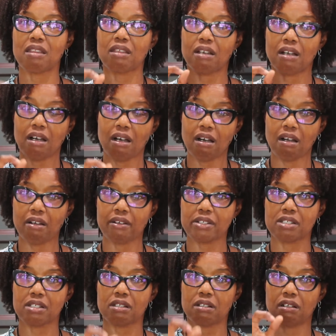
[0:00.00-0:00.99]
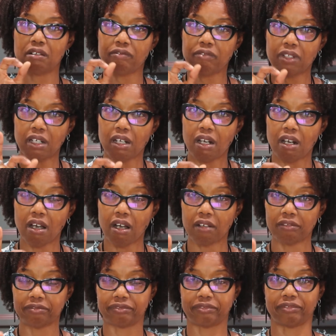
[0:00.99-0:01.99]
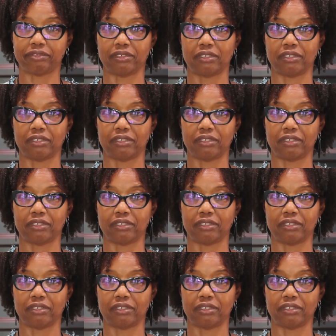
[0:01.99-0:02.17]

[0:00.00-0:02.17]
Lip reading: the art of love.